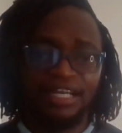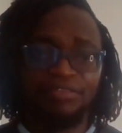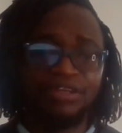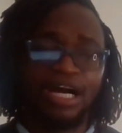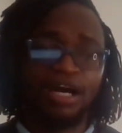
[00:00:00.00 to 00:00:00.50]

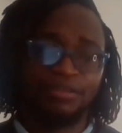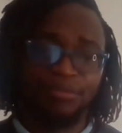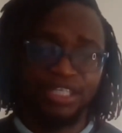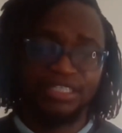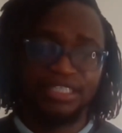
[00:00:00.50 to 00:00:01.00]
And if you're in our
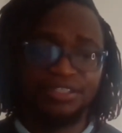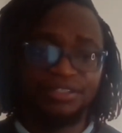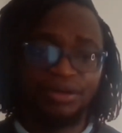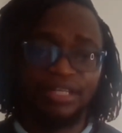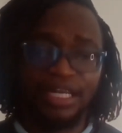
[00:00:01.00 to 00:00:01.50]
community,
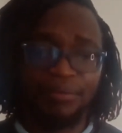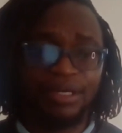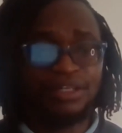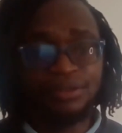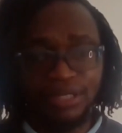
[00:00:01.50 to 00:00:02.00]
you know that
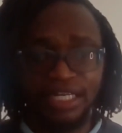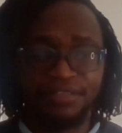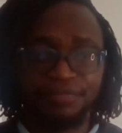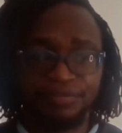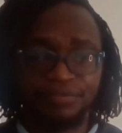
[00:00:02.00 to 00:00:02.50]
when you
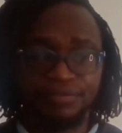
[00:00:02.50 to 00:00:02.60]
learn,